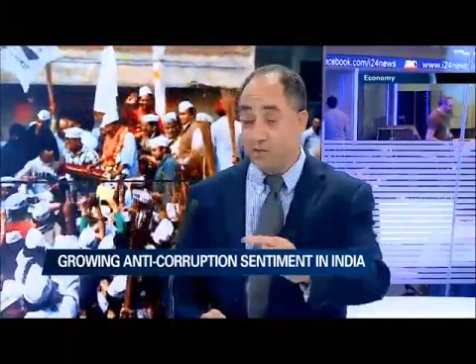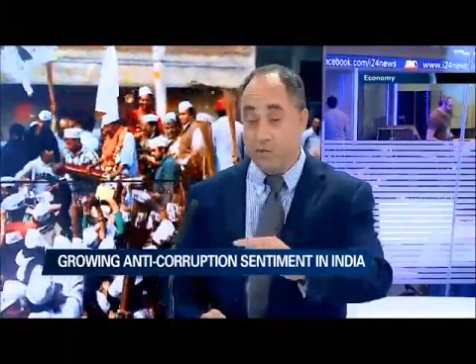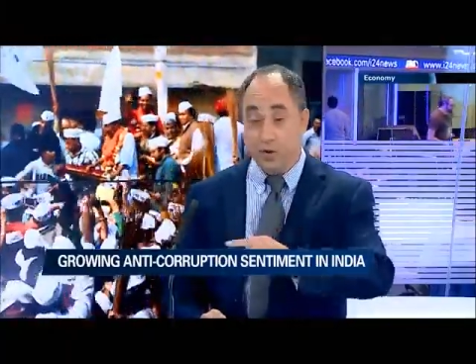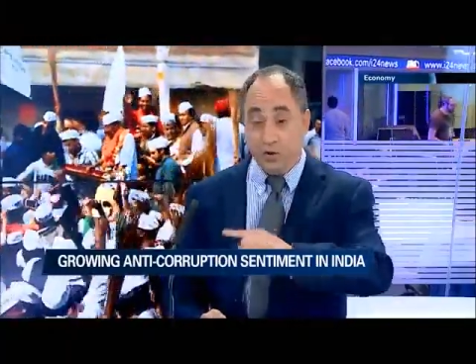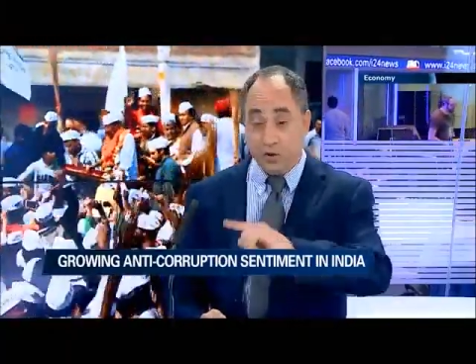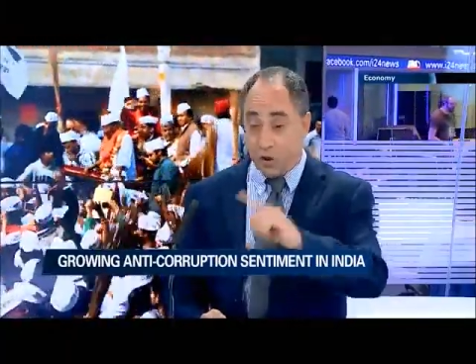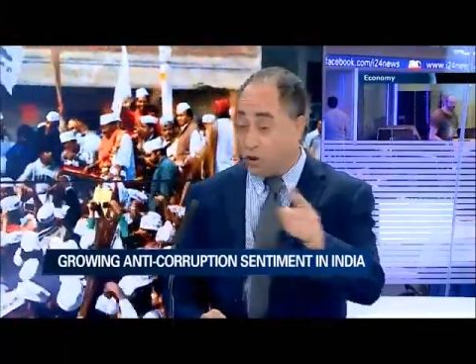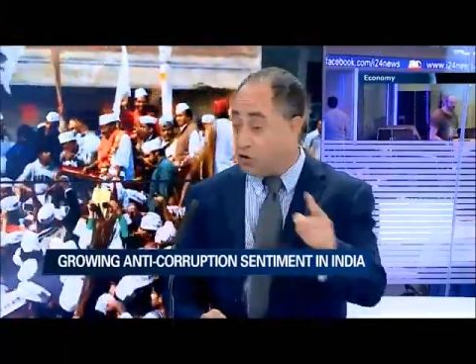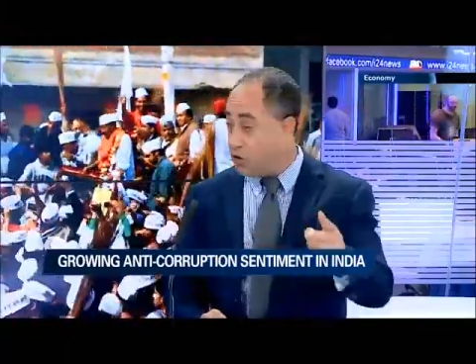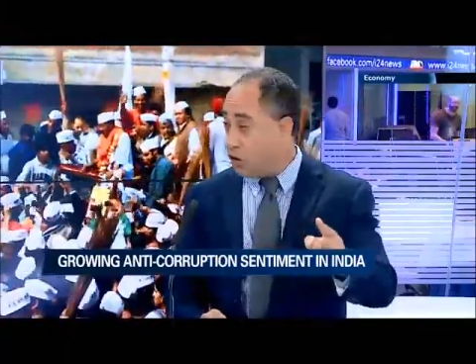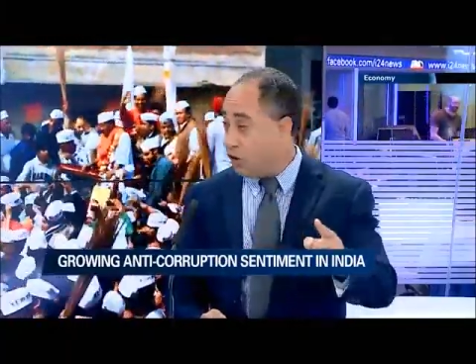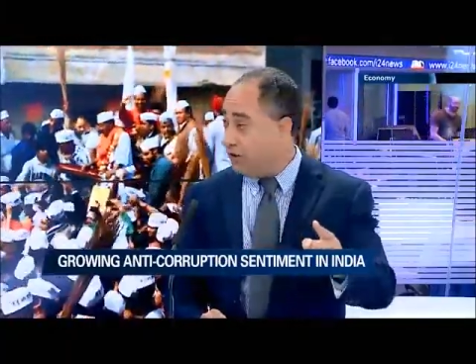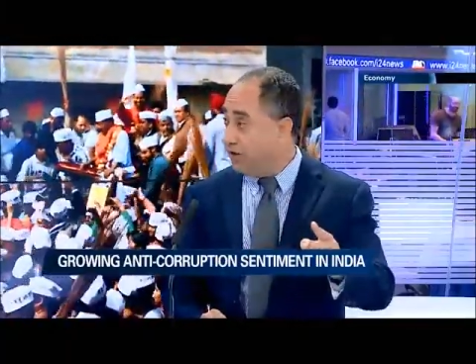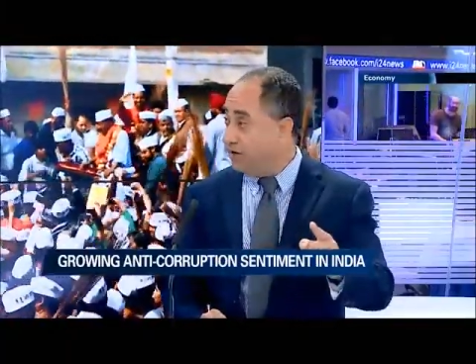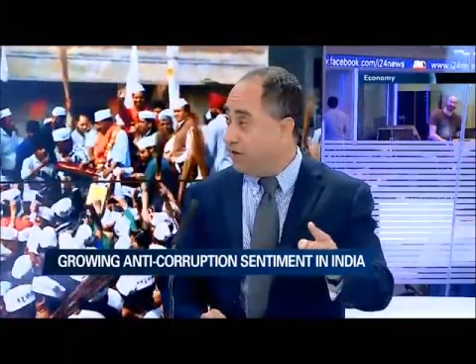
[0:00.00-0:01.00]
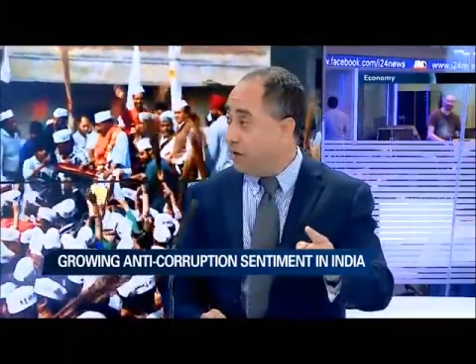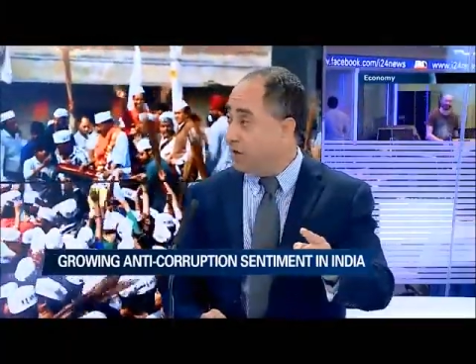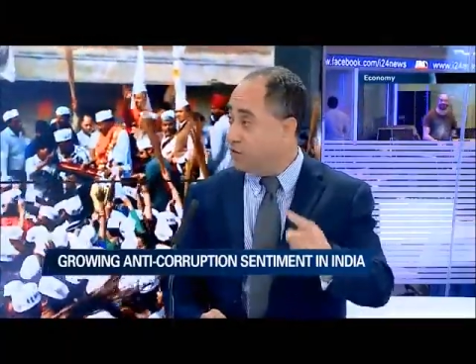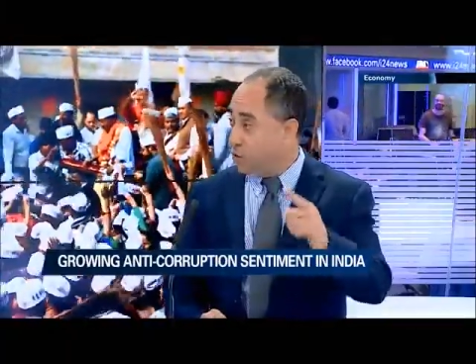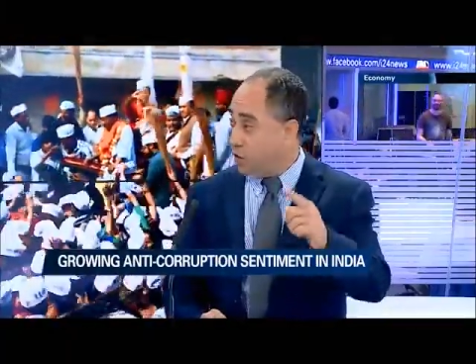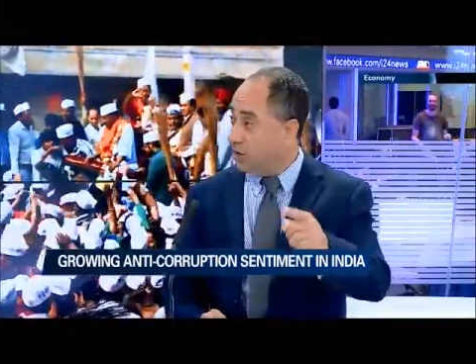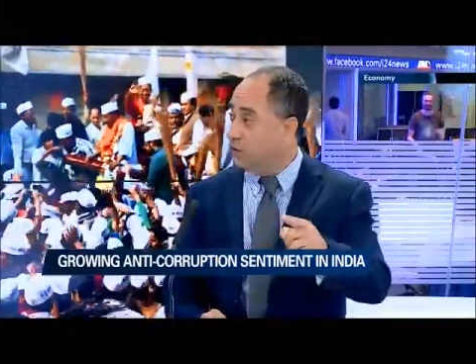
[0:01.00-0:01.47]
Because all India is
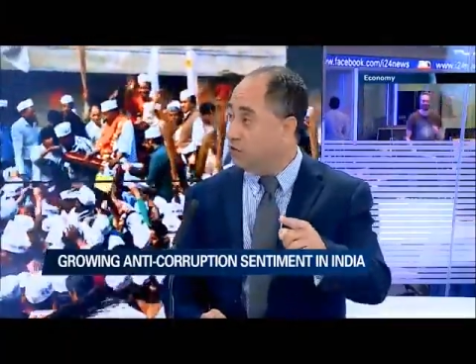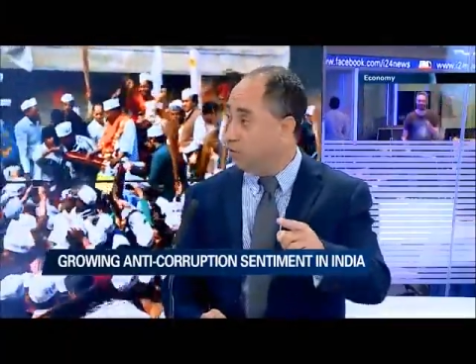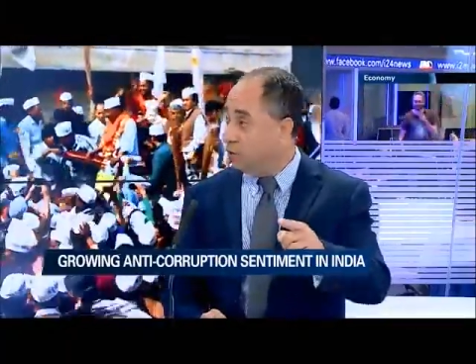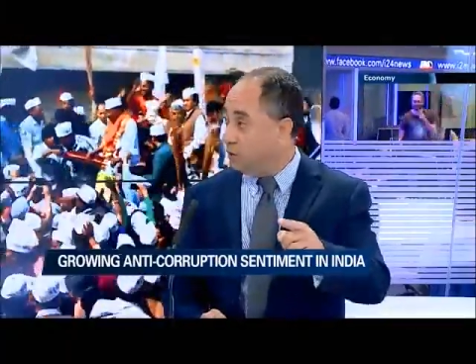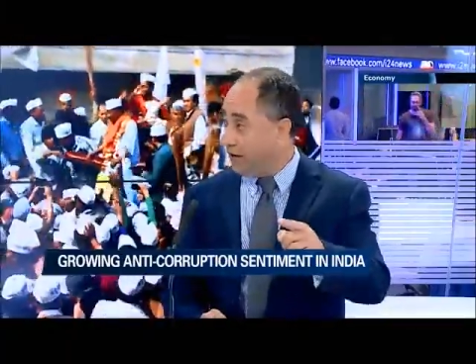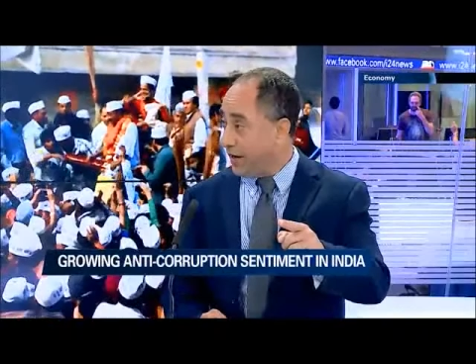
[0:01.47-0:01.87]
going to look